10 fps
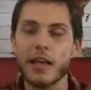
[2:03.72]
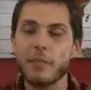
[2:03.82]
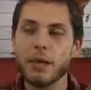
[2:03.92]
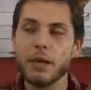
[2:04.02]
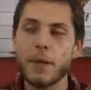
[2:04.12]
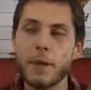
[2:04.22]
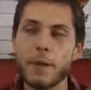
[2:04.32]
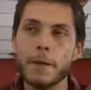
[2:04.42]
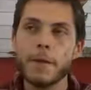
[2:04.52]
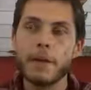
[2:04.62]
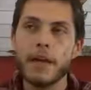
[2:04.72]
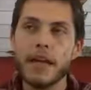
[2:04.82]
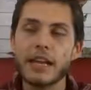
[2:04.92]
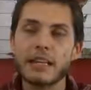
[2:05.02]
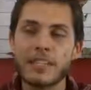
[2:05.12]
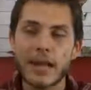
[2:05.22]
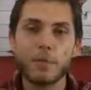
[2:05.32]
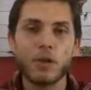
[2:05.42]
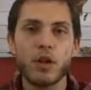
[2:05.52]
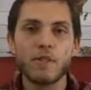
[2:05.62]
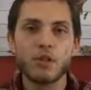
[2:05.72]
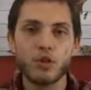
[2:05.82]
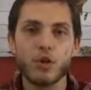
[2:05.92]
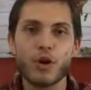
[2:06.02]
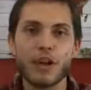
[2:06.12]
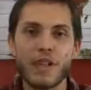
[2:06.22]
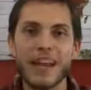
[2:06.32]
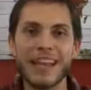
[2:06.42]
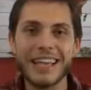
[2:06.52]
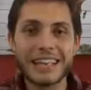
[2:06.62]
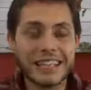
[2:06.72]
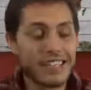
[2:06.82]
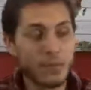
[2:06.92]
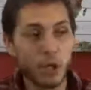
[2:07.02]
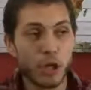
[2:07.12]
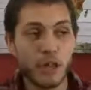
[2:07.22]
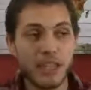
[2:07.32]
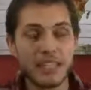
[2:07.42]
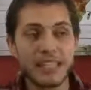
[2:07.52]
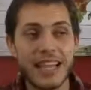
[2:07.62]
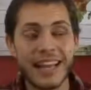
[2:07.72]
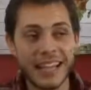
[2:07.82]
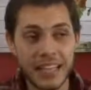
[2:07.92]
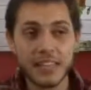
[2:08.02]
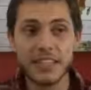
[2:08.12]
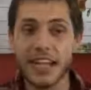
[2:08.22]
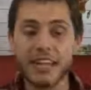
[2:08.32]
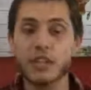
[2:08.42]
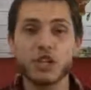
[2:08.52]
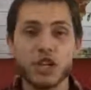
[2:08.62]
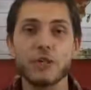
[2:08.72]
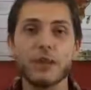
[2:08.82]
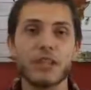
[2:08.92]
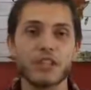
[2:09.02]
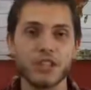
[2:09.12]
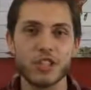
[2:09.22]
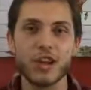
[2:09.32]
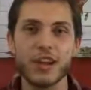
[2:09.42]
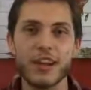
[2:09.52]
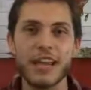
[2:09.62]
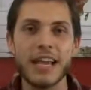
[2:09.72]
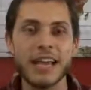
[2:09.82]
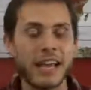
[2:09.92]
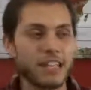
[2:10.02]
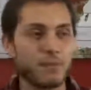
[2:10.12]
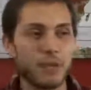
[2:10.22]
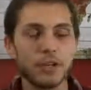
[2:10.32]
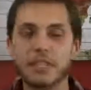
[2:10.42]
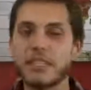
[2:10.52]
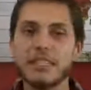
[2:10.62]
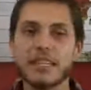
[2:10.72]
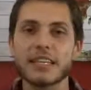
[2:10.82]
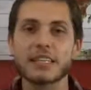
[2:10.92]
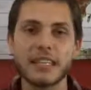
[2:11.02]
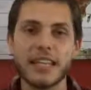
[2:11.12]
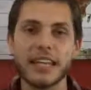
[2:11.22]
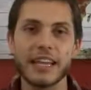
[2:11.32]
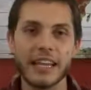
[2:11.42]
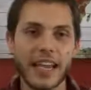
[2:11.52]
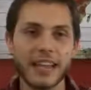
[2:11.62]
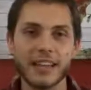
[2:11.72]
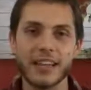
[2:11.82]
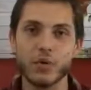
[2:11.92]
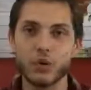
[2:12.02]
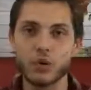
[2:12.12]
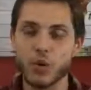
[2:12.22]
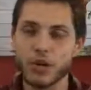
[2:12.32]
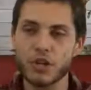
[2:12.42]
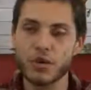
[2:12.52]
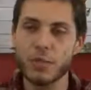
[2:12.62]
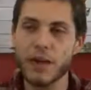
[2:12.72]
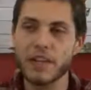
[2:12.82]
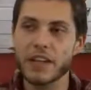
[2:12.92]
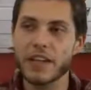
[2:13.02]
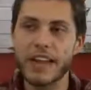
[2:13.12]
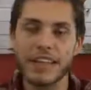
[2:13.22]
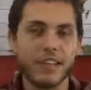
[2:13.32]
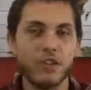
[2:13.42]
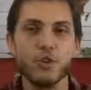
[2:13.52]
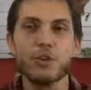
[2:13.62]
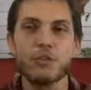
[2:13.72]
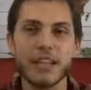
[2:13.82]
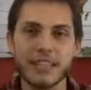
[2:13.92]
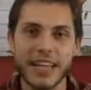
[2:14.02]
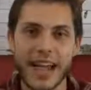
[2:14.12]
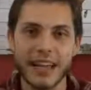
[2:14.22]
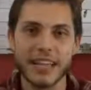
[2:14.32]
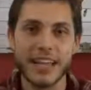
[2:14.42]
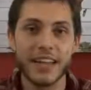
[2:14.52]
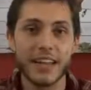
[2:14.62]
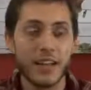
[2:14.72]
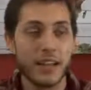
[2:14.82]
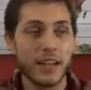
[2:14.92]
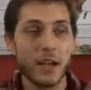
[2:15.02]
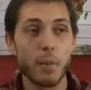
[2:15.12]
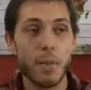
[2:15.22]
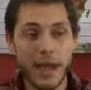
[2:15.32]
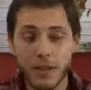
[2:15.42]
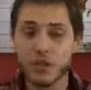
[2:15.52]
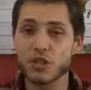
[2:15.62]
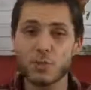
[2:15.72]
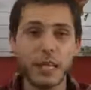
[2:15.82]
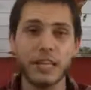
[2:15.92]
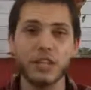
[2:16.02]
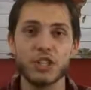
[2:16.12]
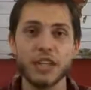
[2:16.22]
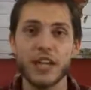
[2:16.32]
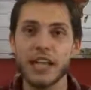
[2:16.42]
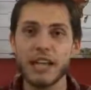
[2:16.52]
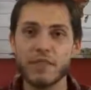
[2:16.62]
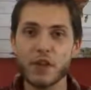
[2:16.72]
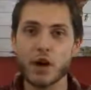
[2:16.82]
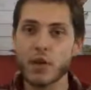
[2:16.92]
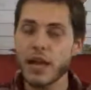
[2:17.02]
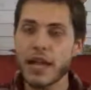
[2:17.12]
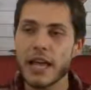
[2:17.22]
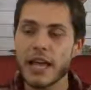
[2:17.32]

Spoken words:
I mean, an example of a story that is similar to this, that is a legitimate concern, is Bill C-16 in Canada, which worked to amend the Canadian Human Rights Act and compel speech, even though